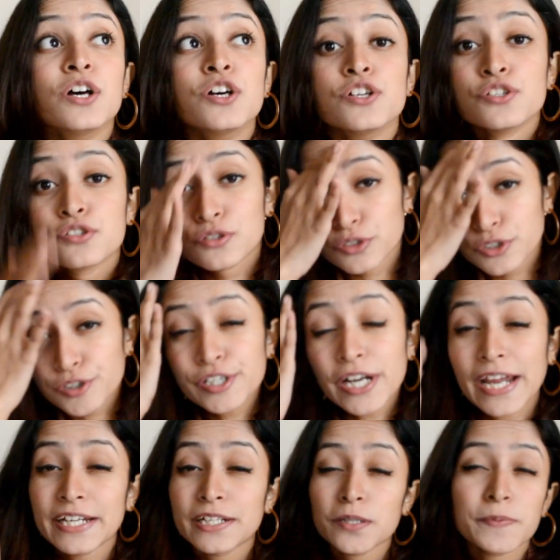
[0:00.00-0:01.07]
So your
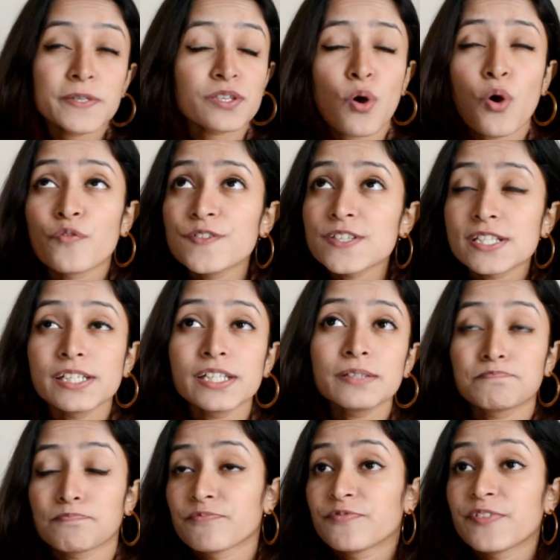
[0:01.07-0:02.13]
write-up is obviously
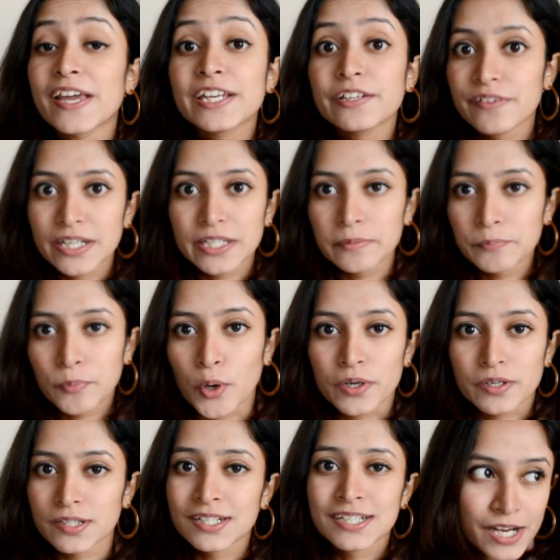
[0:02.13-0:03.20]
very
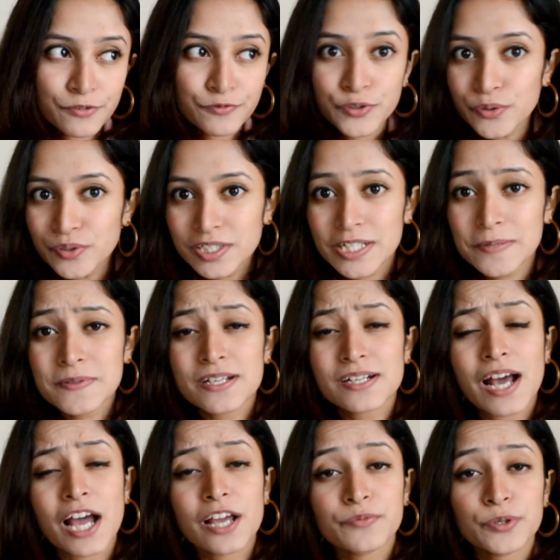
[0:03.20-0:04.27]
important. A few tips that
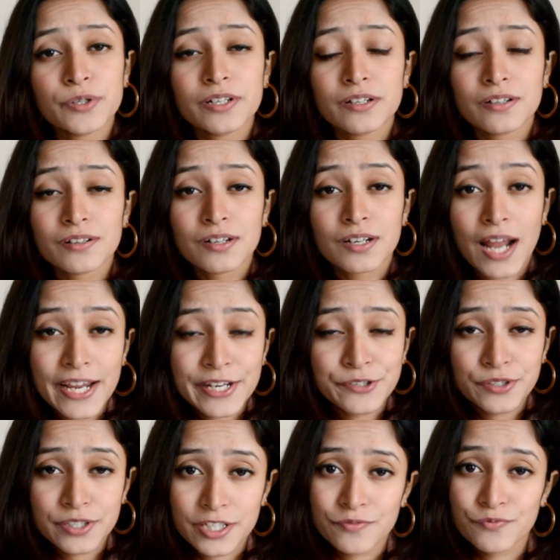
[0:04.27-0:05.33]
I would like to
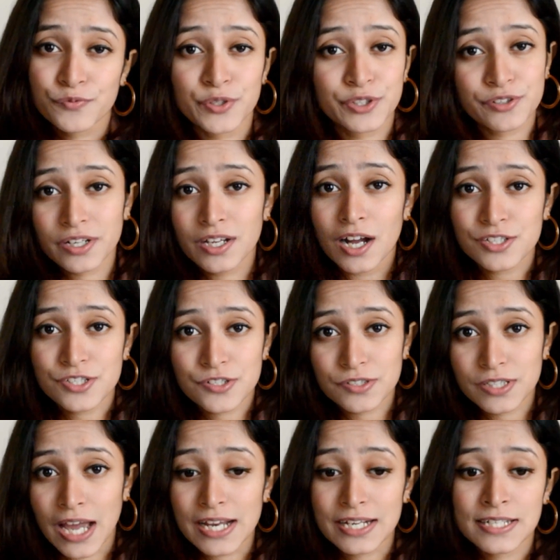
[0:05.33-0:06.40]
give with regards to
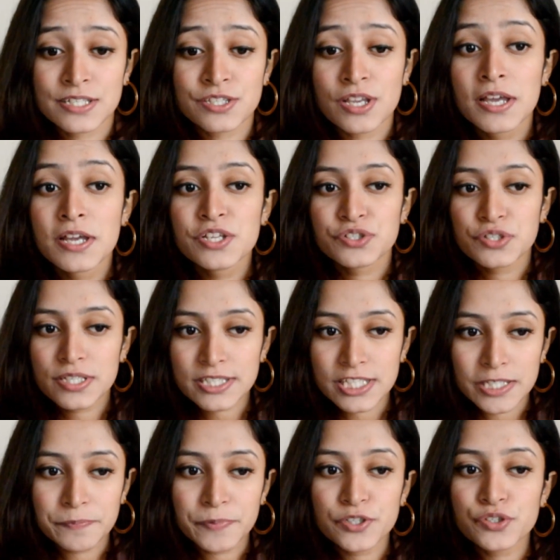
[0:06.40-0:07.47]
that is, just
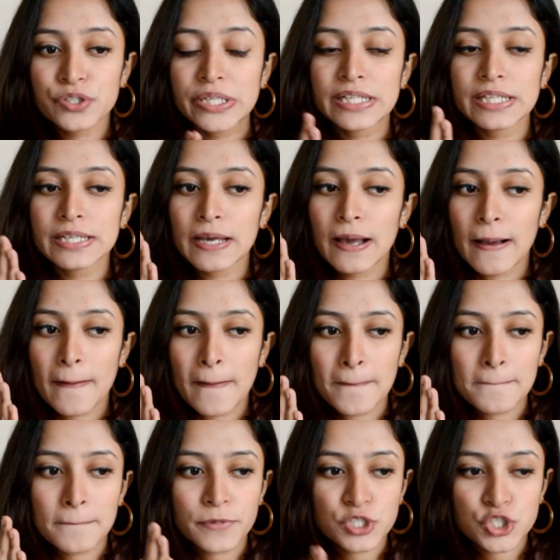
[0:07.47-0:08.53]
keep it really
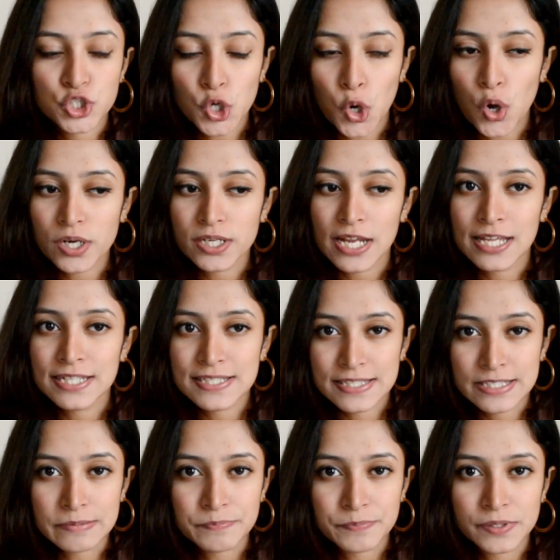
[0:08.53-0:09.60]
short and
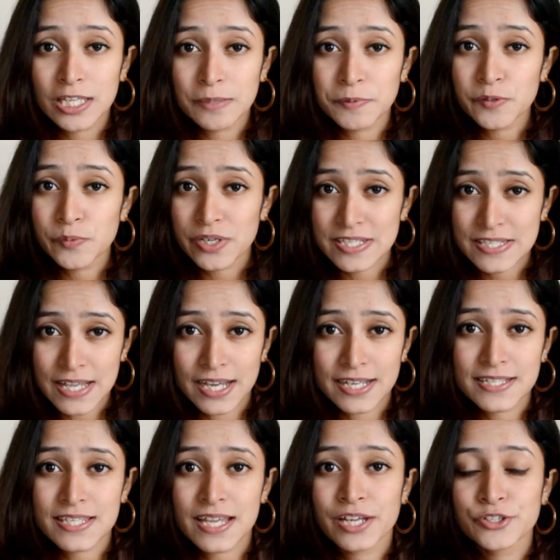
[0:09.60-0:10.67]
simple, keep it
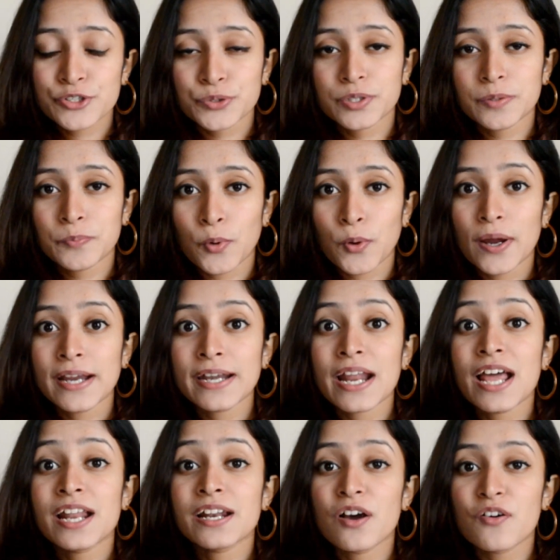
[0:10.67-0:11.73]
precise and to the point,
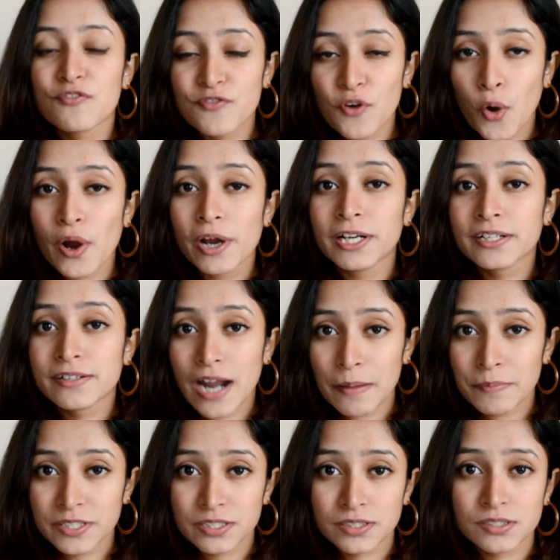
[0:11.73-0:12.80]
and avoid
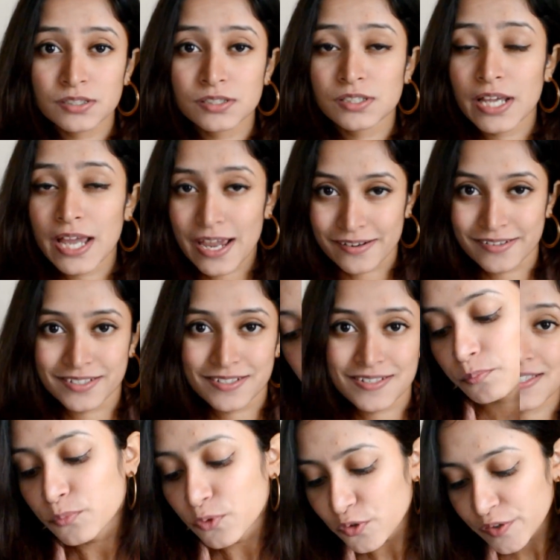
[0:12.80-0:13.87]
grammatical errors.
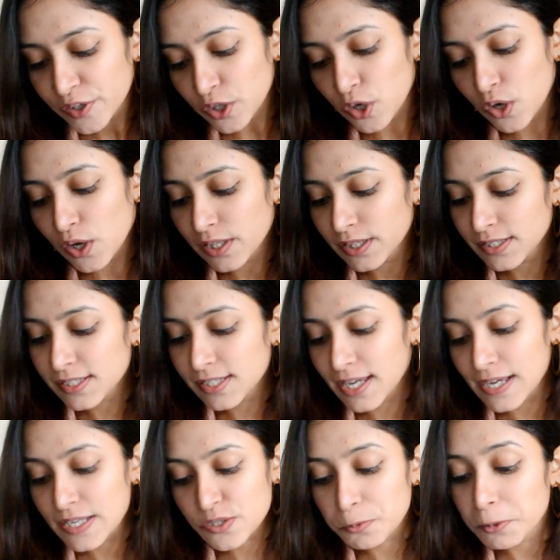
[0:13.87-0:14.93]
Moving on, the
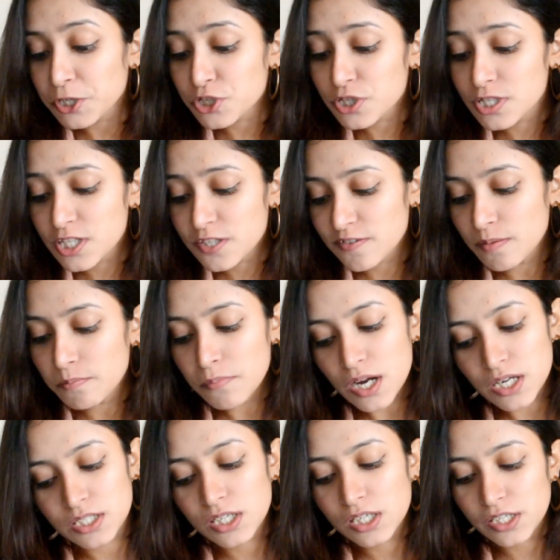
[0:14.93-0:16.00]
next question is from
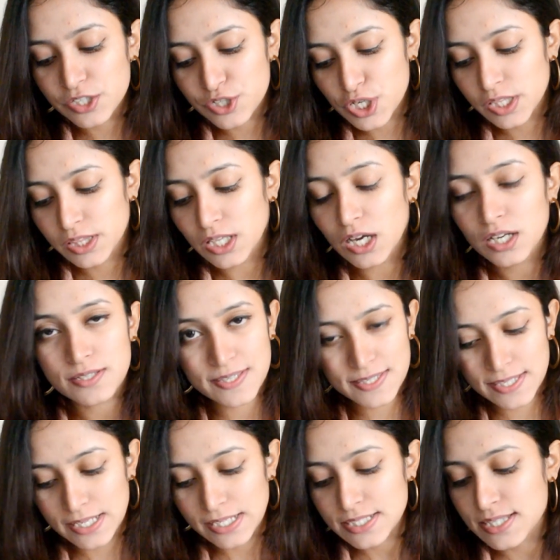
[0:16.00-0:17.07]
Mandal Ishita
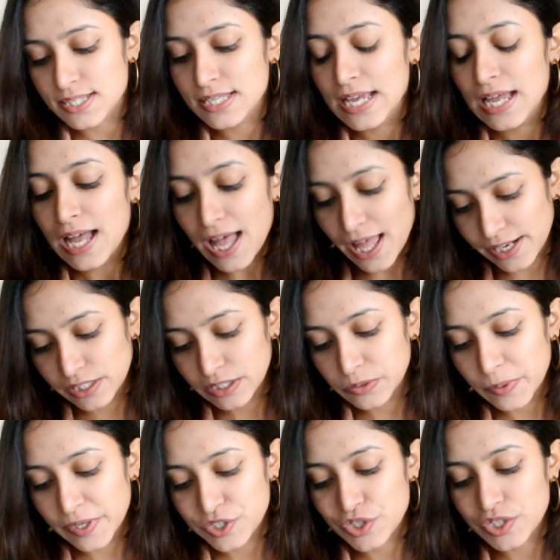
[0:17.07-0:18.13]
6. And the
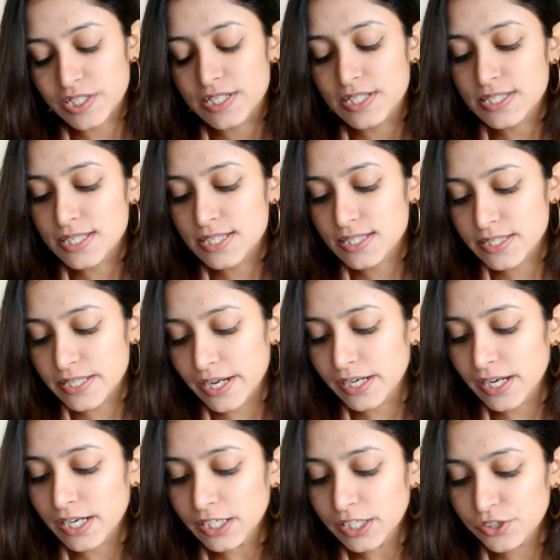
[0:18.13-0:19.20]
question is there
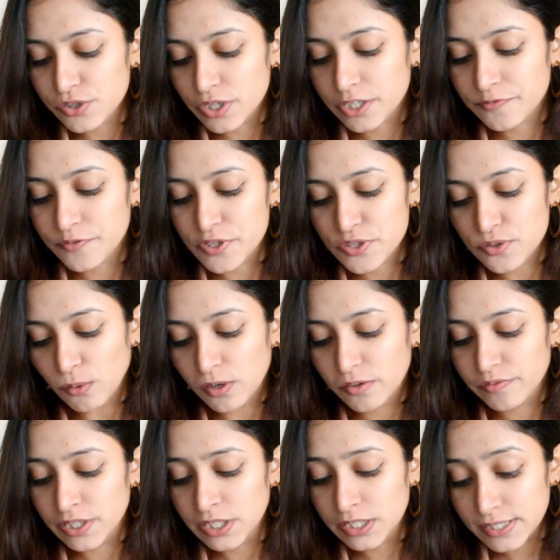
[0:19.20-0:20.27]
any trick for
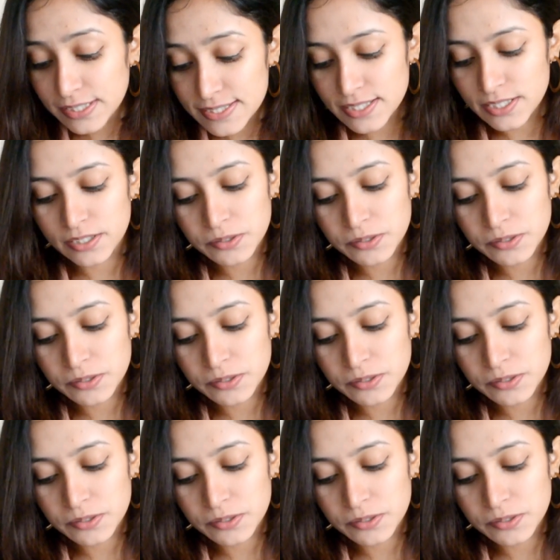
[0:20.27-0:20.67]
solving reasoning